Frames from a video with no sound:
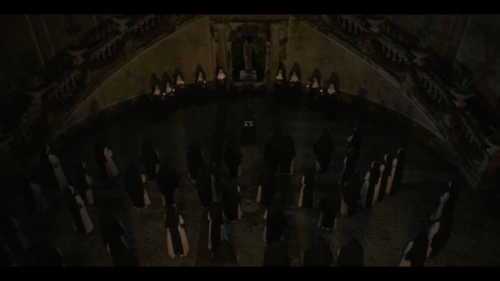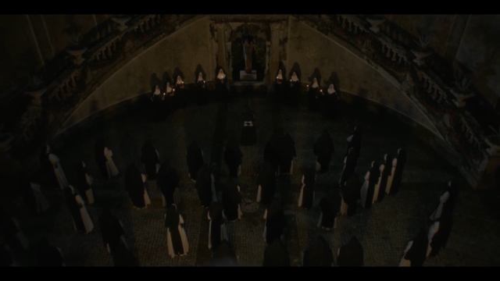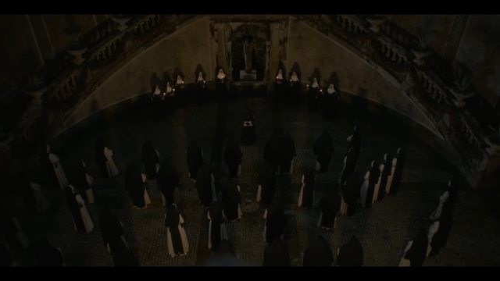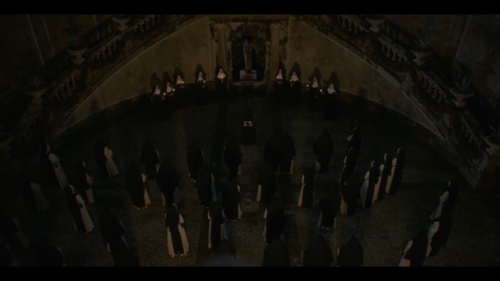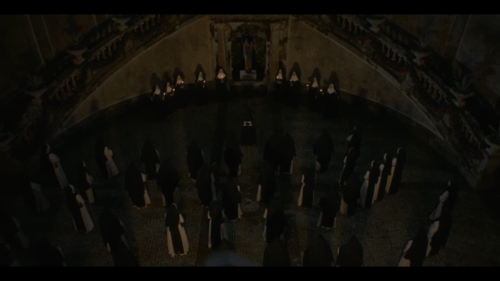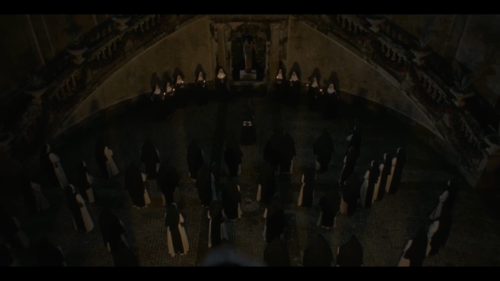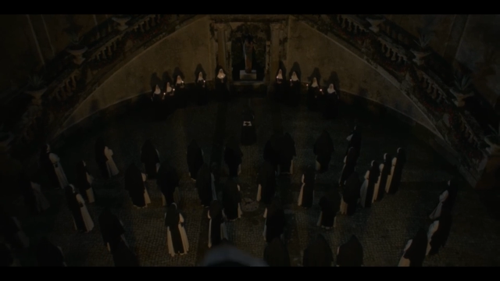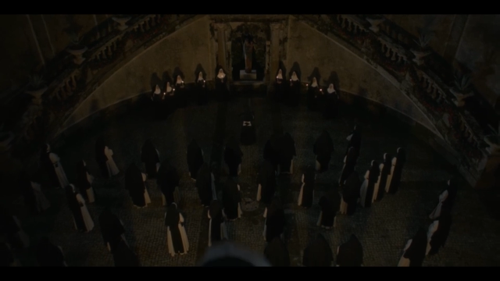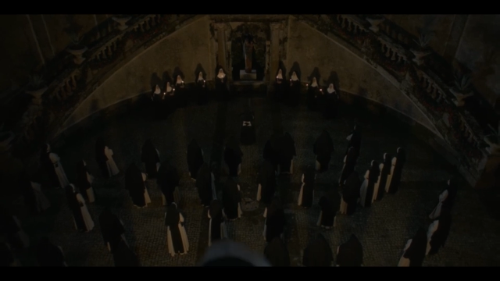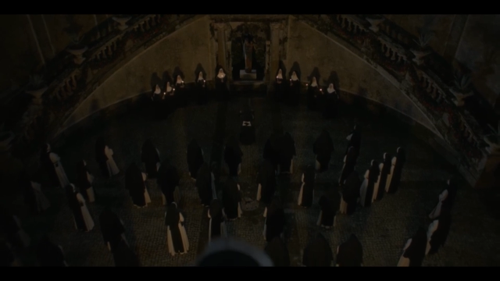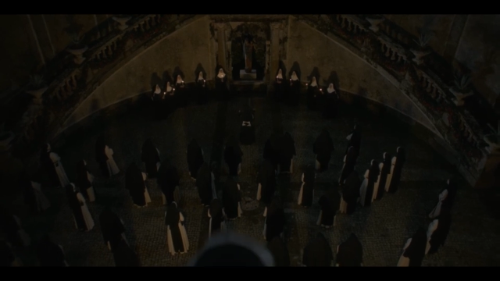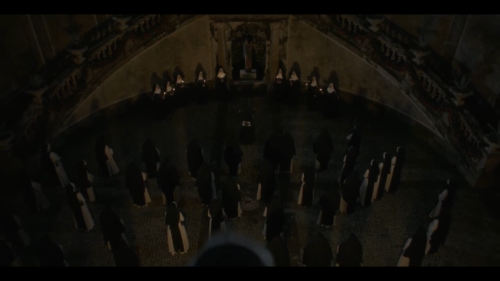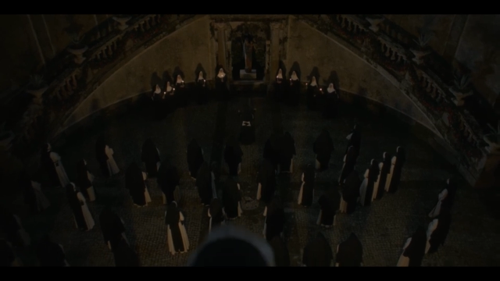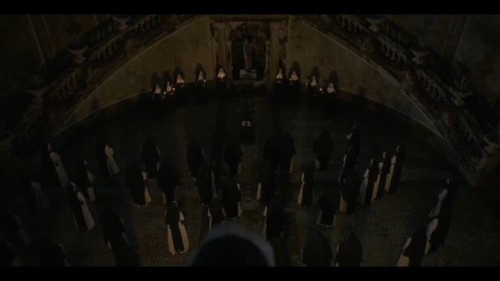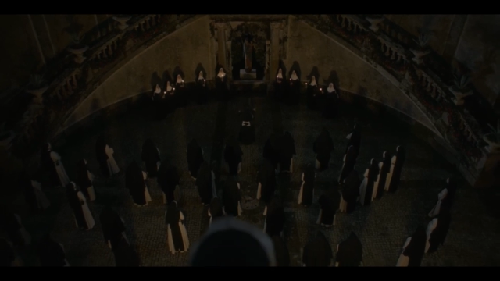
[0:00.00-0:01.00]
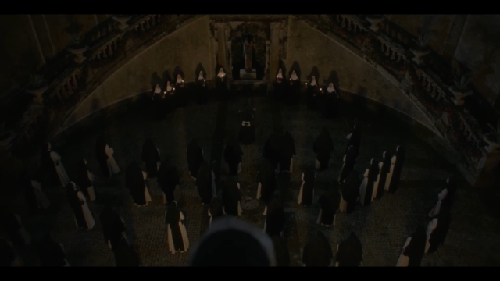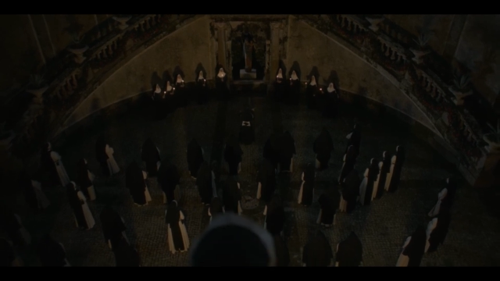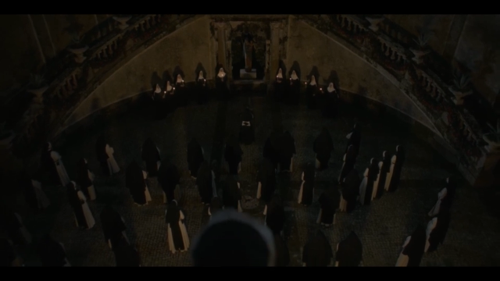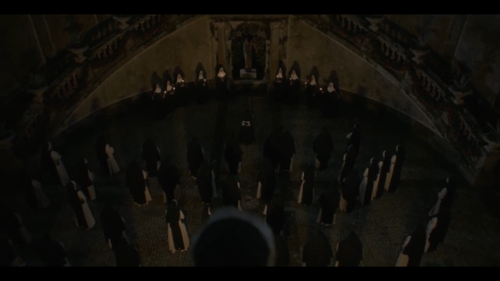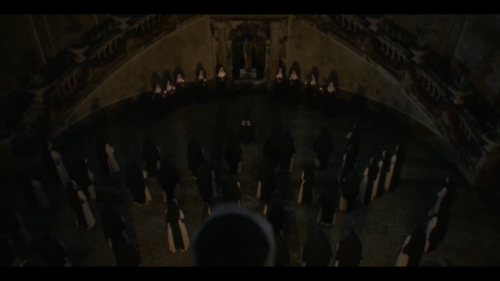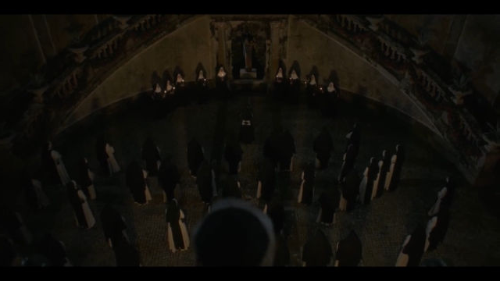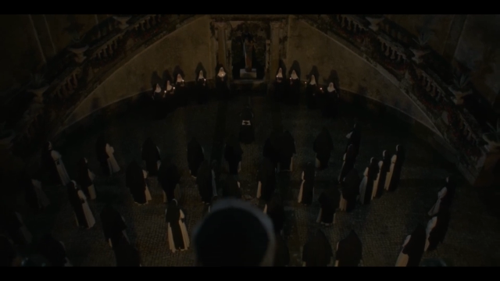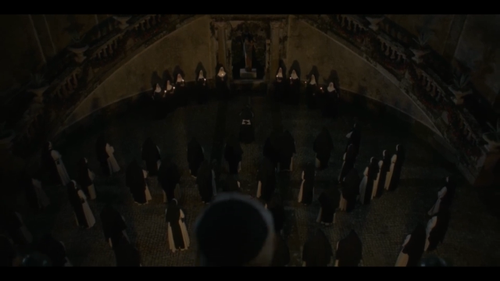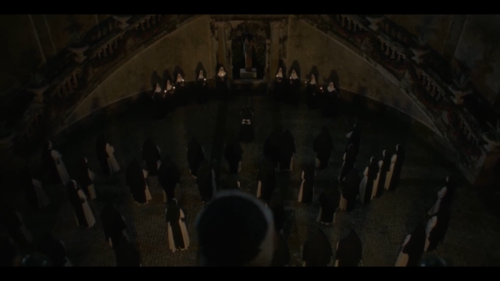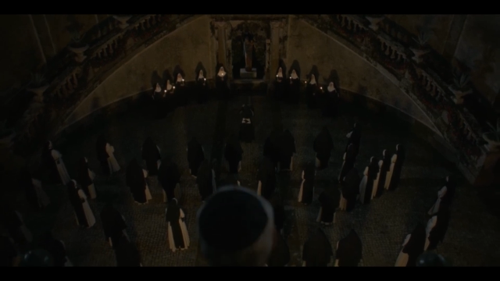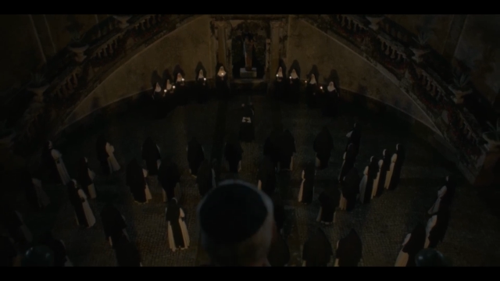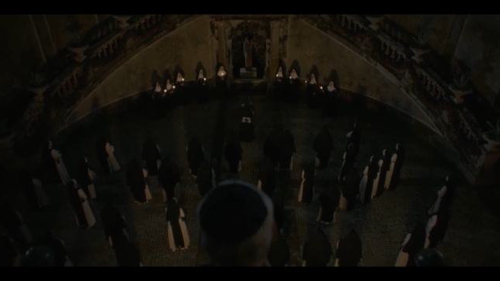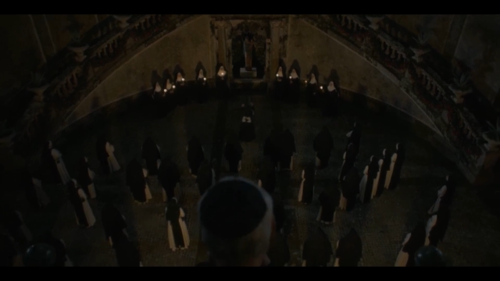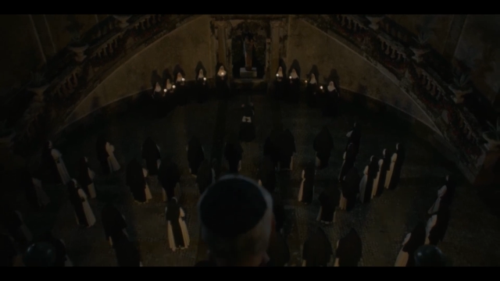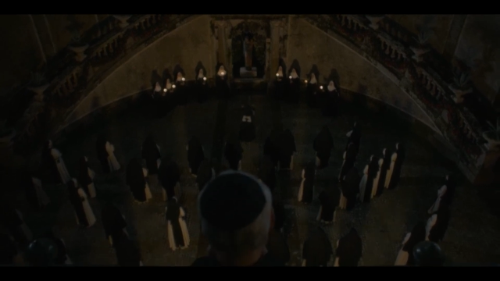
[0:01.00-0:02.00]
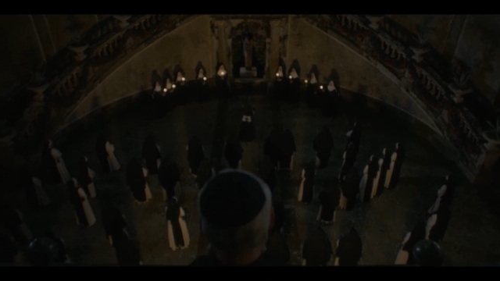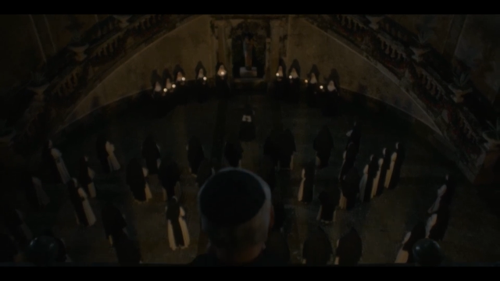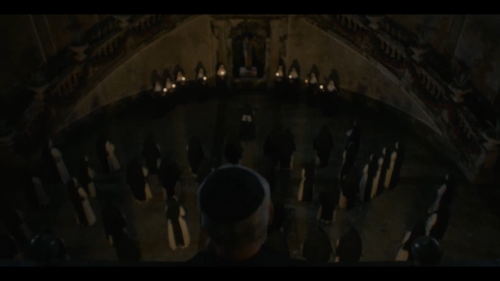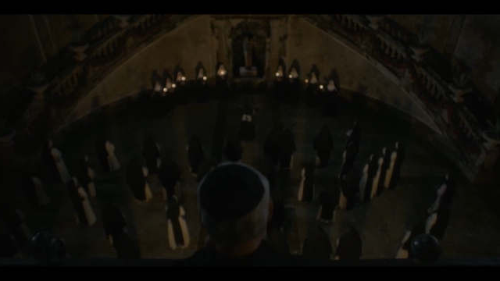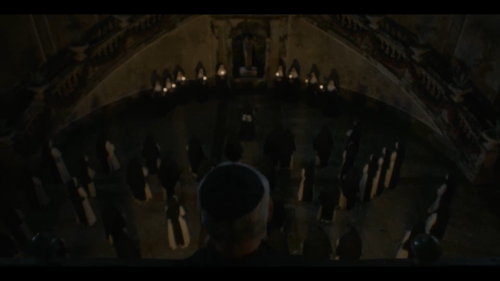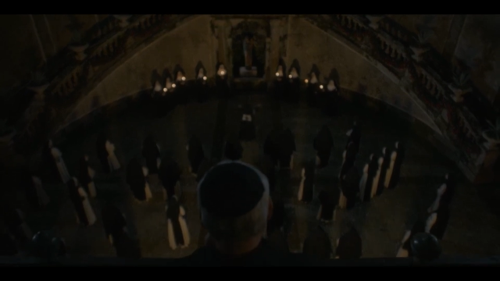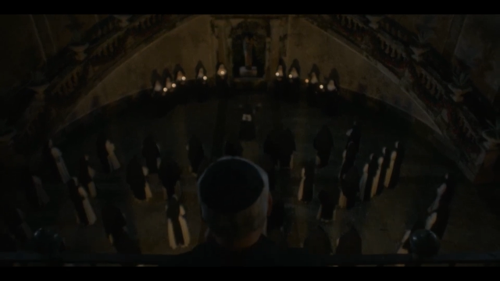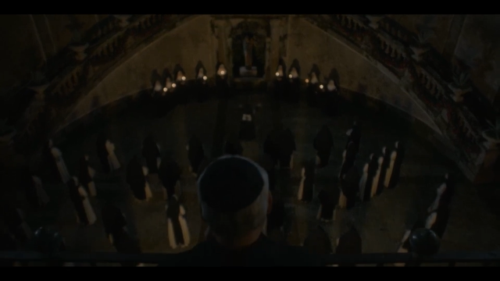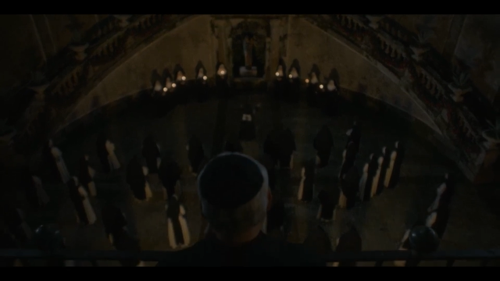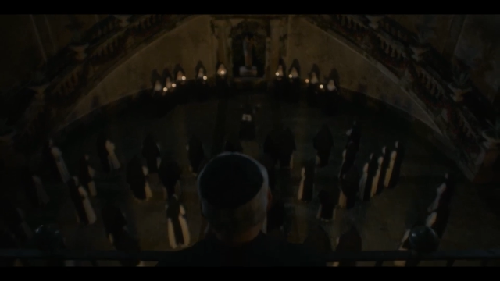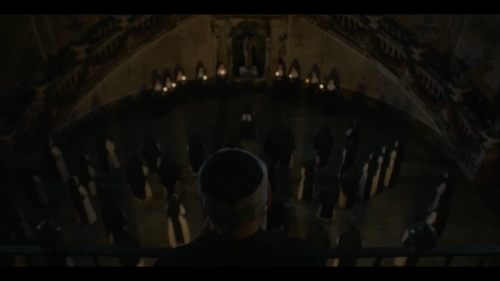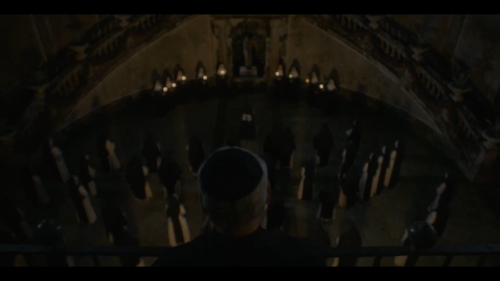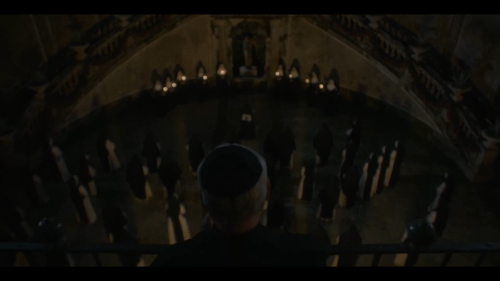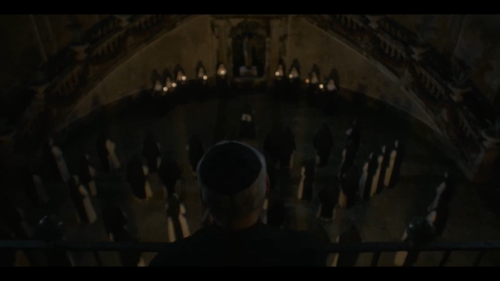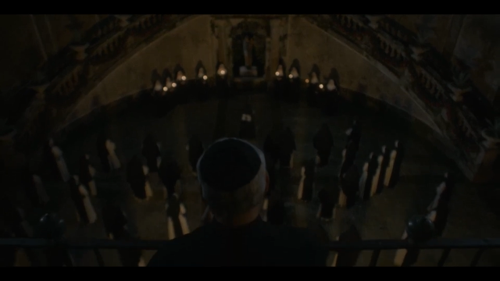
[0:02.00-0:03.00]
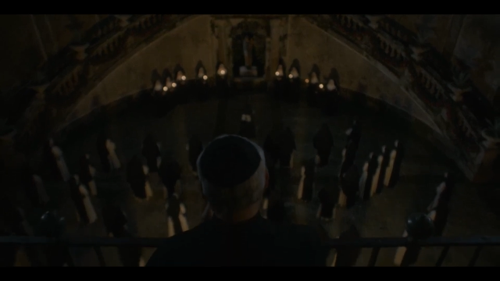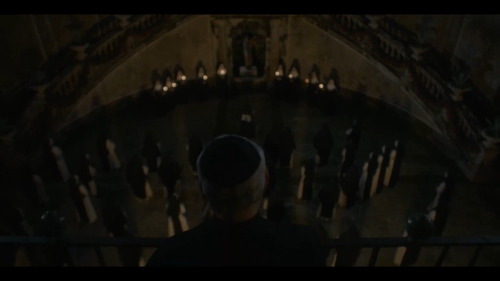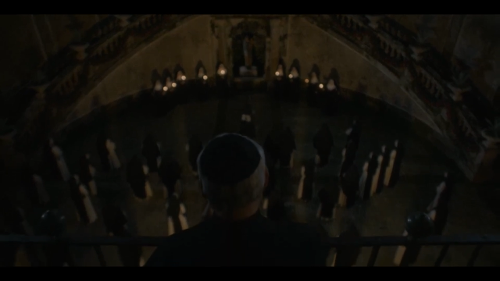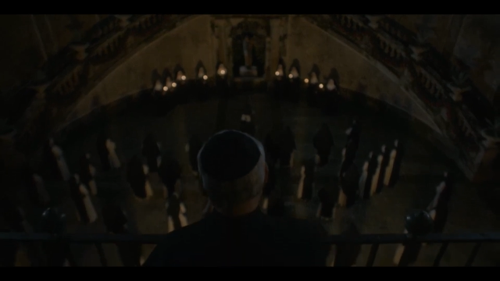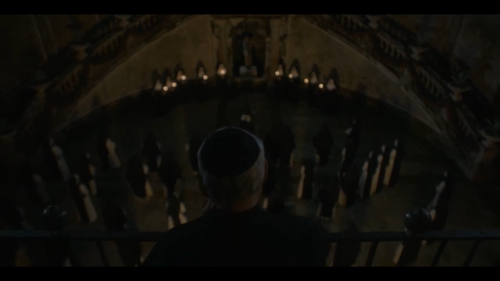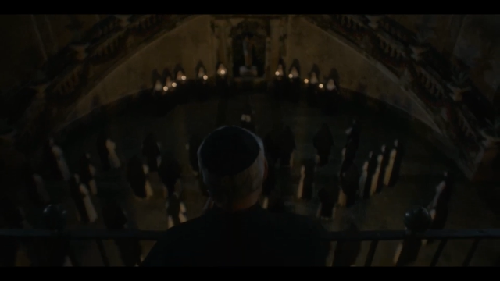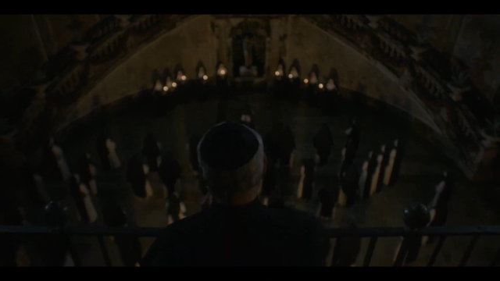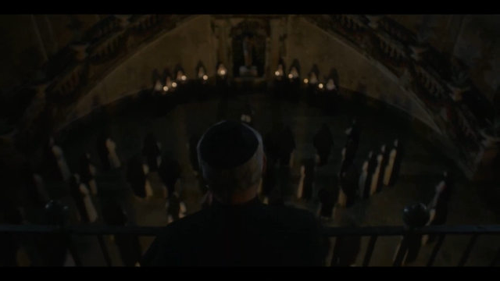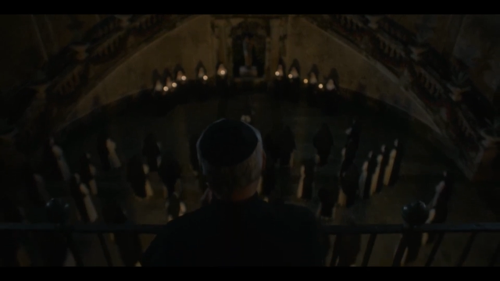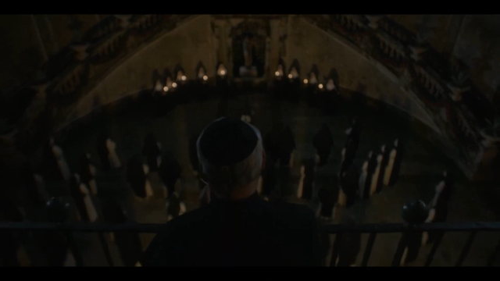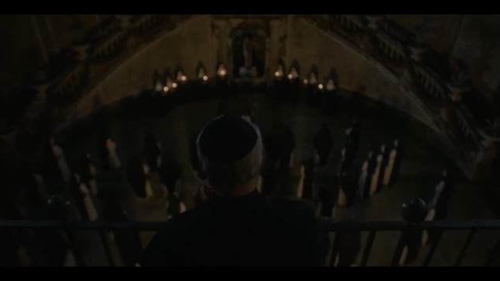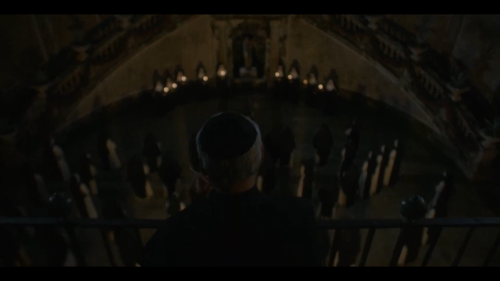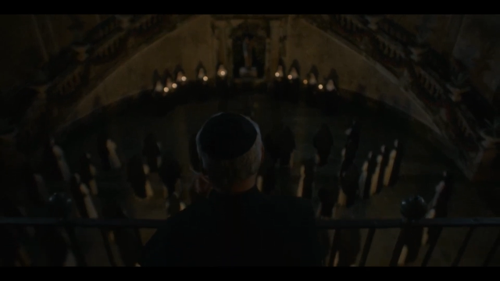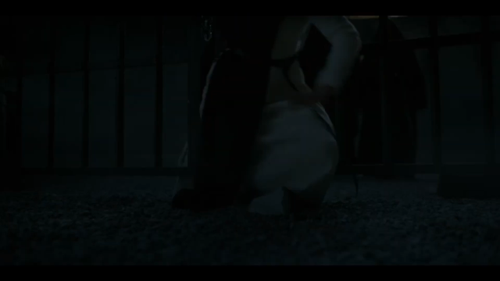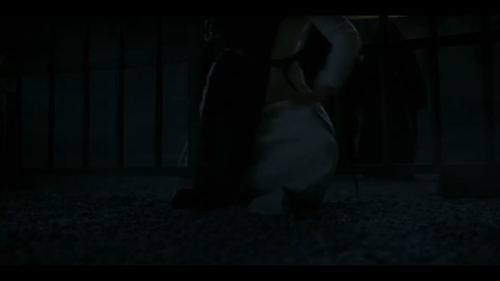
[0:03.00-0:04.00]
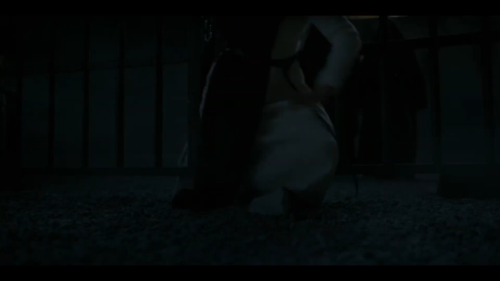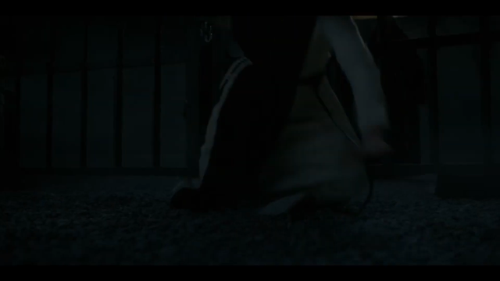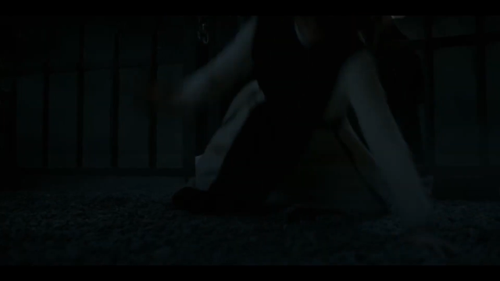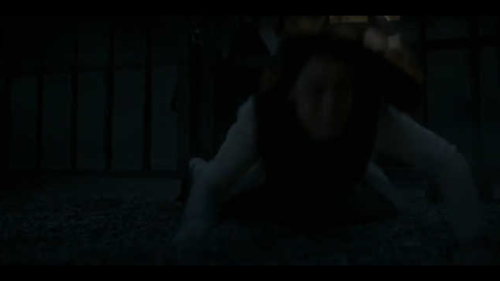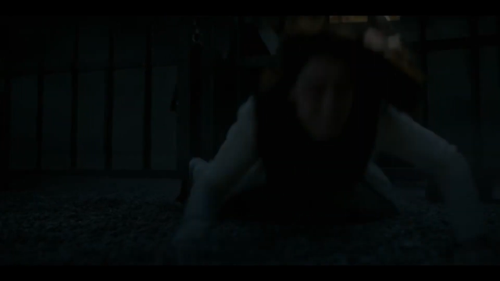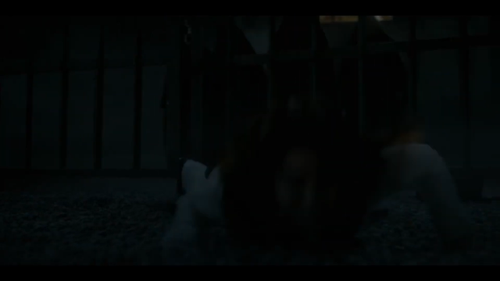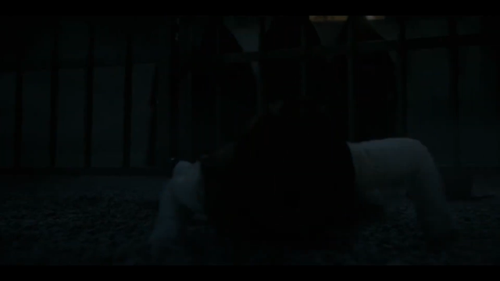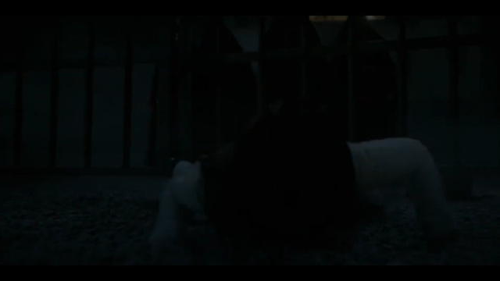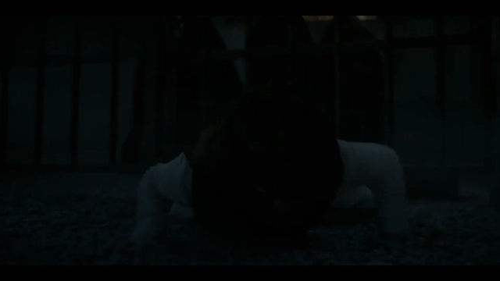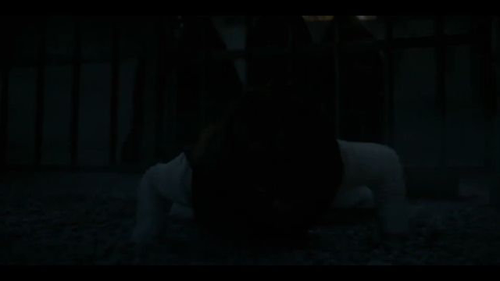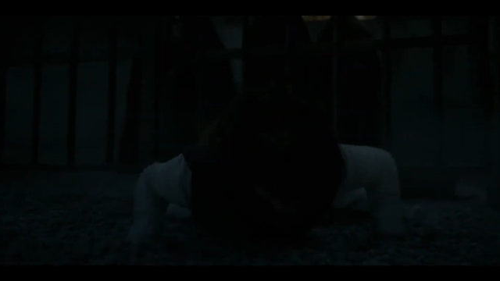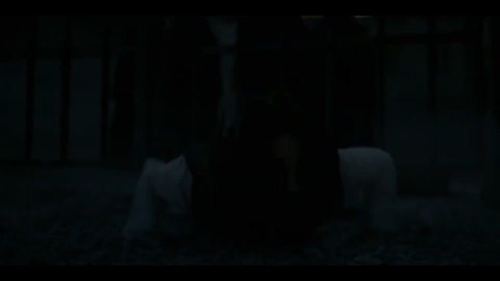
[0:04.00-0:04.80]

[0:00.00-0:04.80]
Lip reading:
No face is visible, so there are no lips to read.